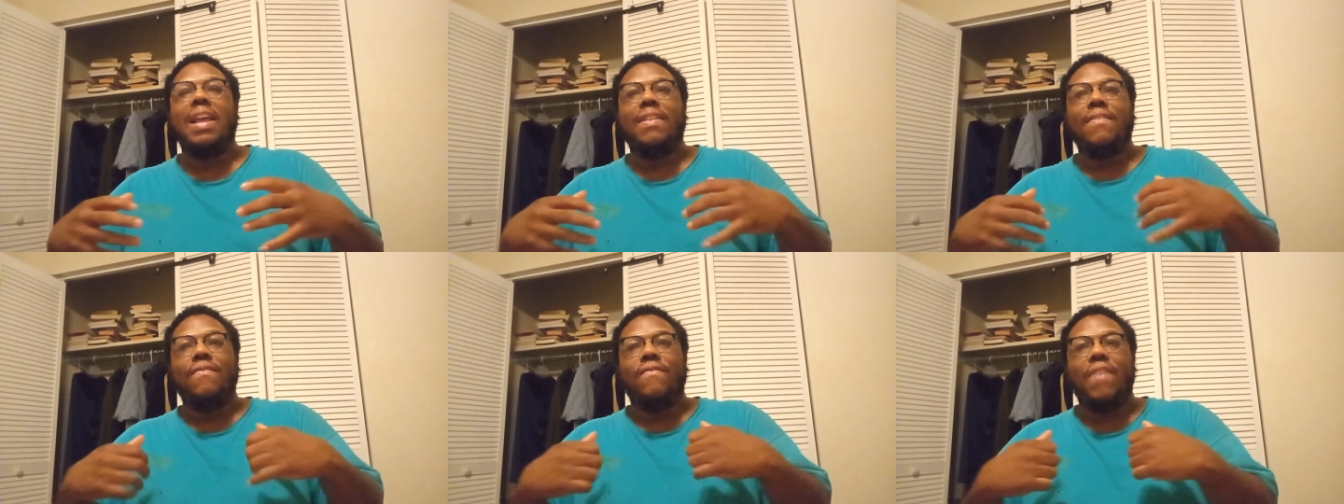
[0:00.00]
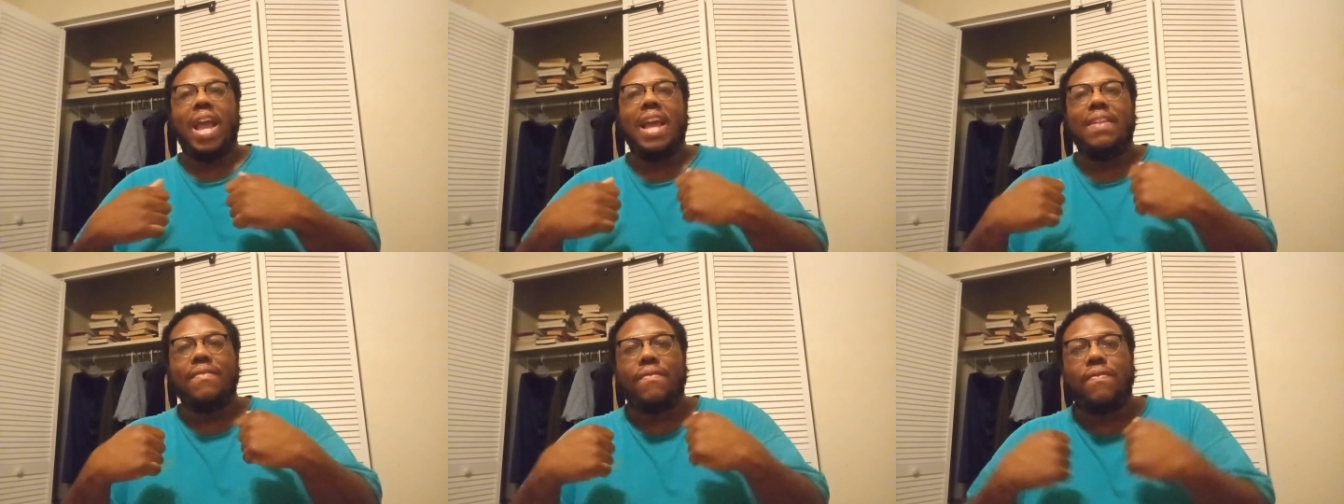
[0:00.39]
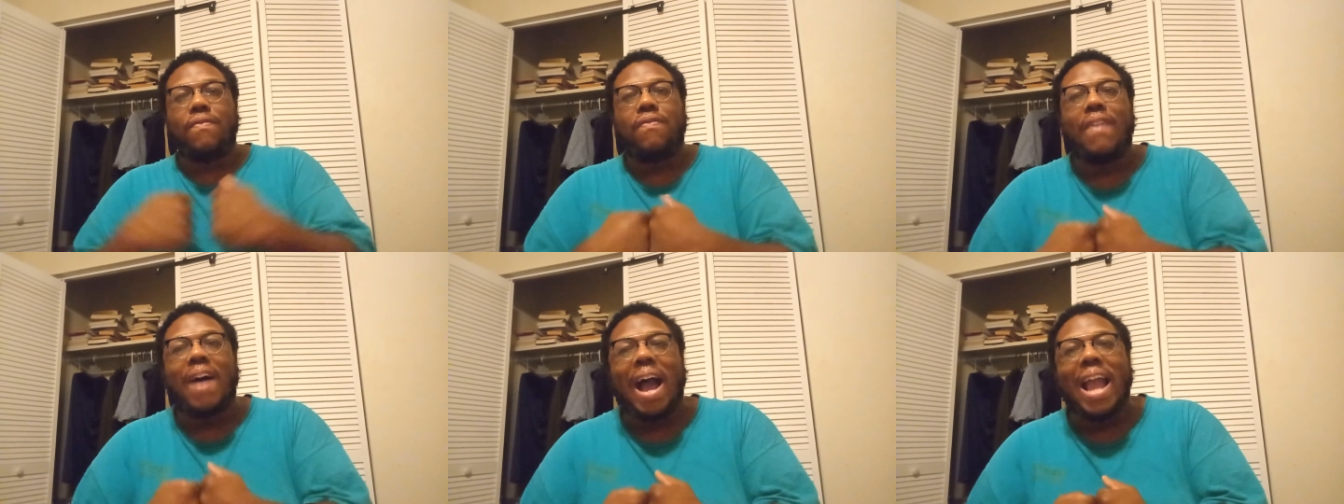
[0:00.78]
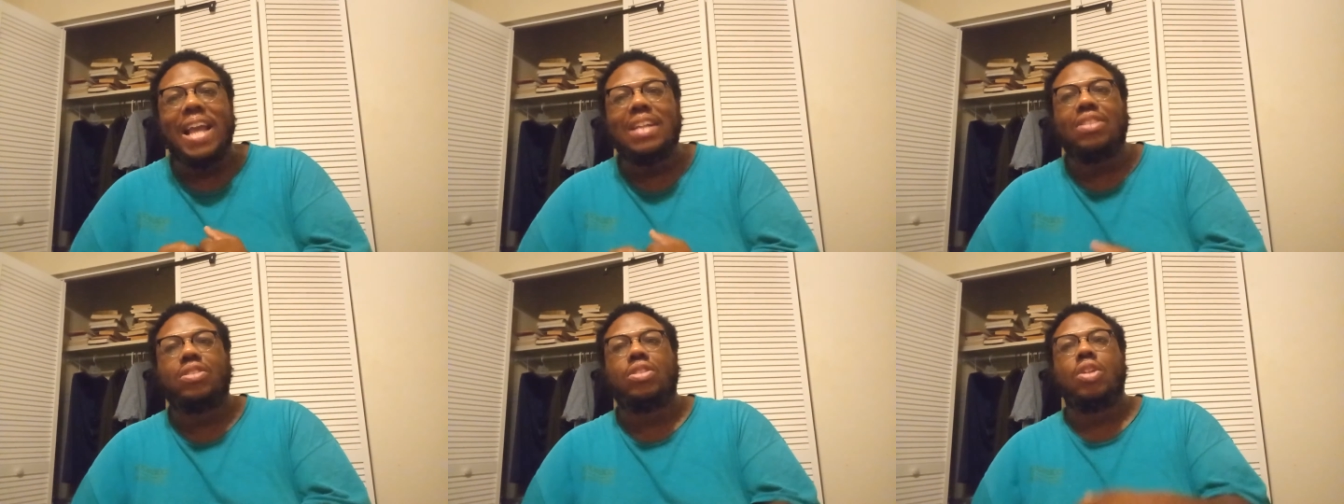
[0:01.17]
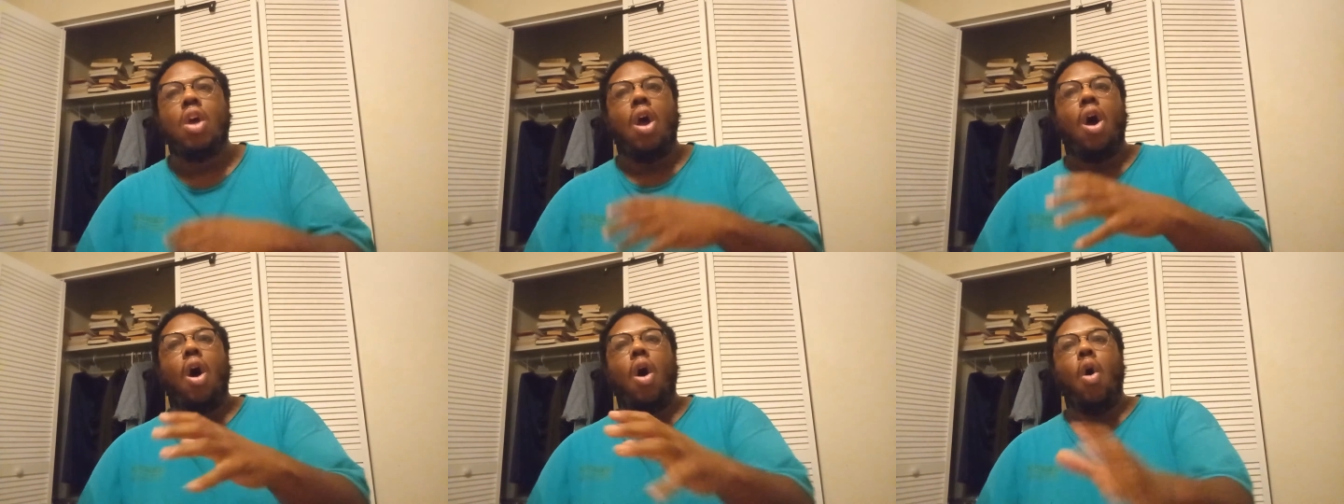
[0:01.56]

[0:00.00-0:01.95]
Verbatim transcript: and, and fights